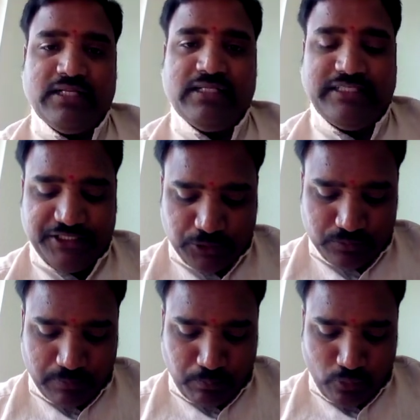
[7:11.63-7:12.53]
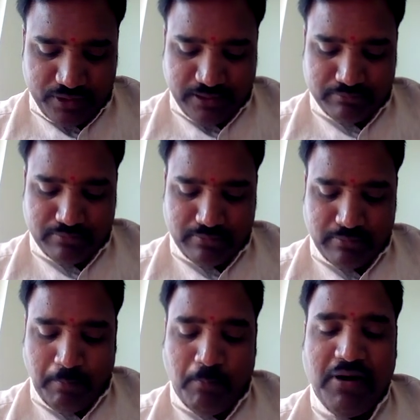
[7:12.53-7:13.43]
the poem
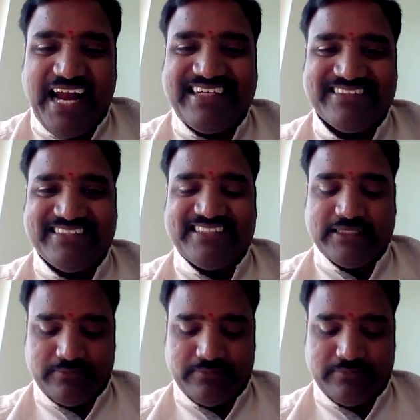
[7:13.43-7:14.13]
blends